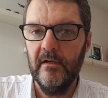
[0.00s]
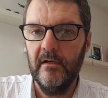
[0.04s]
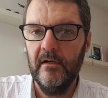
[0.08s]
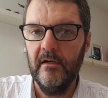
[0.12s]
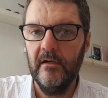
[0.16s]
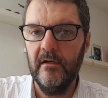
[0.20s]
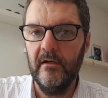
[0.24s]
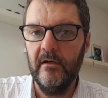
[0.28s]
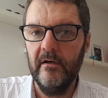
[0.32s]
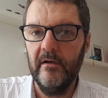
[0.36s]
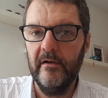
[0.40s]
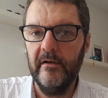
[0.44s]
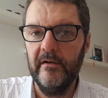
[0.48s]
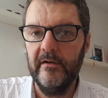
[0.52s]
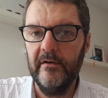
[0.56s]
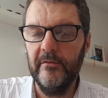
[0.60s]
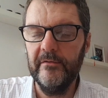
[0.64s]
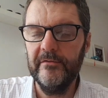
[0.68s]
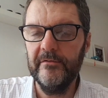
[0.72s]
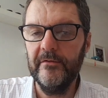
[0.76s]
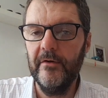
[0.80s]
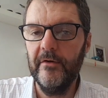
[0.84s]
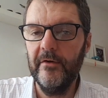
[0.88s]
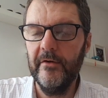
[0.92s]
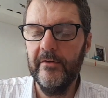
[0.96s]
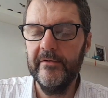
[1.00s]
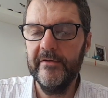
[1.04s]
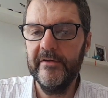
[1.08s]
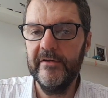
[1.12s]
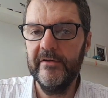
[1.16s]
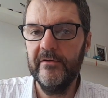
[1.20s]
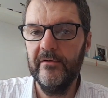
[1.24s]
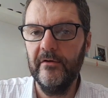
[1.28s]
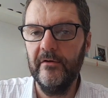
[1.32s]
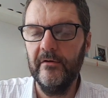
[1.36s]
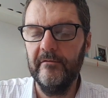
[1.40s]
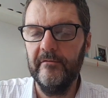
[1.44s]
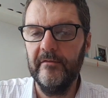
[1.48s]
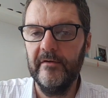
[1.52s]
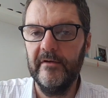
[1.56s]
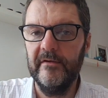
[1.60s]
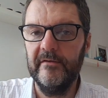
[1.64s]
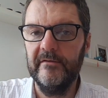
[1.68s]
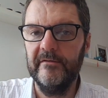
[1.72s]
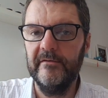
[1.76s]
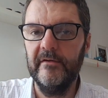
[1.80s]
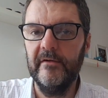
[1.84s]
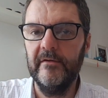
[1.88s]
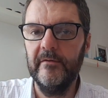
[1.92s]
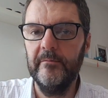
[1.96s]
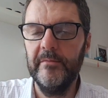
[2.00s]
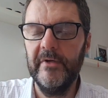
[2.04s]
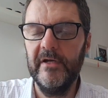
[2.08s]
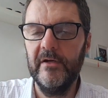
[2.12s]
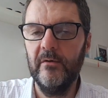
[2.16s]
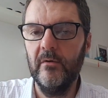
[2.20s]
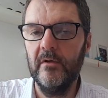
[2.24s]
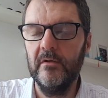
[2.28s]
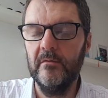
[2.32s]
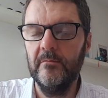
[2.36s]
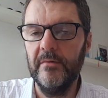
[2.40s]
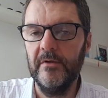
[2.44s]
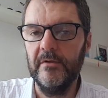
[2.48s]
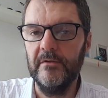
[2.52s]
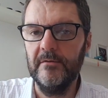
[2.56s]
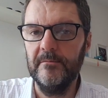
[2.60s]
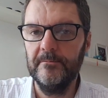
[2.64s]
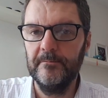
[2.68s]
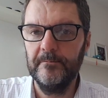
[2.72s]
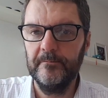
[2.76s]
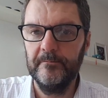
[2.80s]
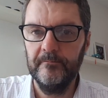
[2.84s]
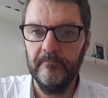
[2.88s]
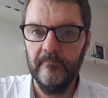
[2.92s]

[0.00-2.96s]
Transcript: Uh, there's a learning curve, it's not a big one, but